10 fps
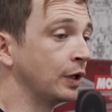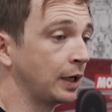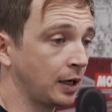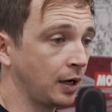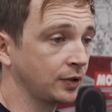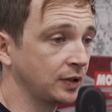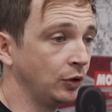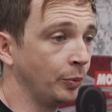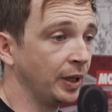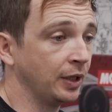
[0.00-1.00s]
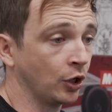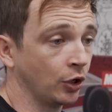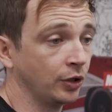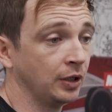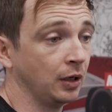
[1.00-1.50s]
the last little bit of the
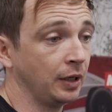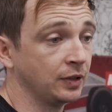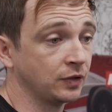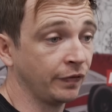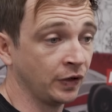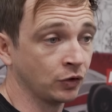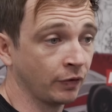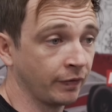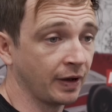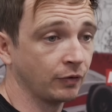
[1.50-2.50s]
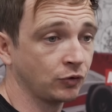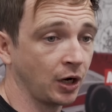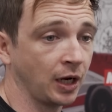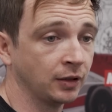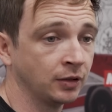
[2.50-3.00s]
hurdle is to finish off a valve
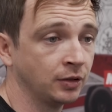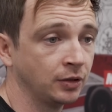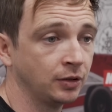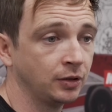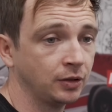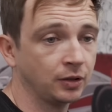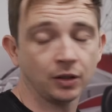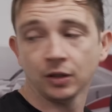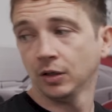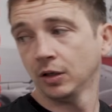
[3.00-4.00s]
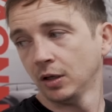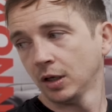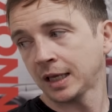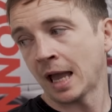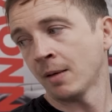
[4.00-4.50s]
train.
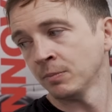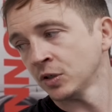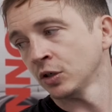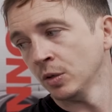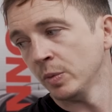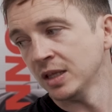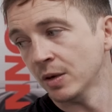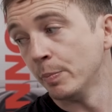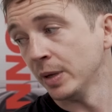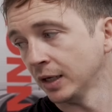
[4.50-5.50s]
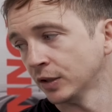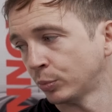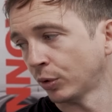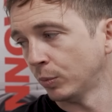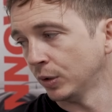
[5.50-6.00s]
Cams are going to be the biggest
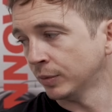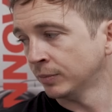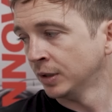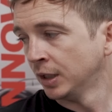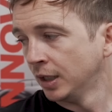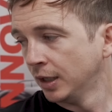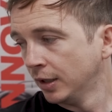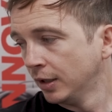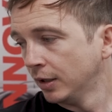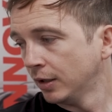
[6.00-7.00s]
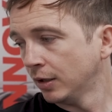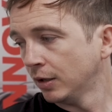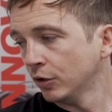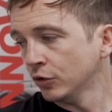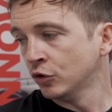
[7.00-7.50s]
problem.
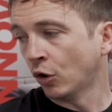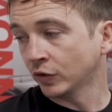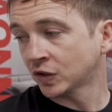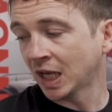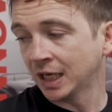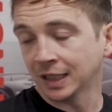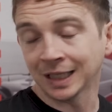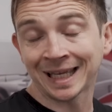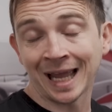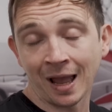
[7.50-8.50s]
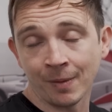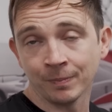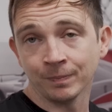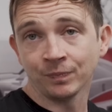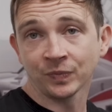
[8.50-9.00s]
Not saying that the
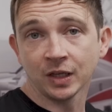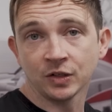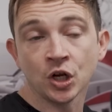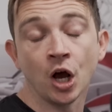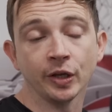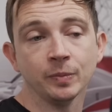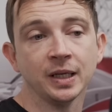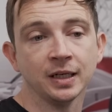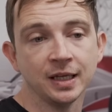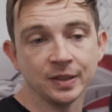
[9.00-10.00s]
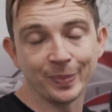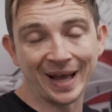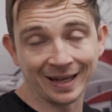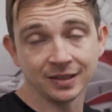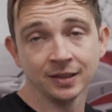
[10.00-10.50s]
cam timing is
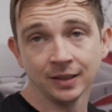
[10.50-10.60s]
bad,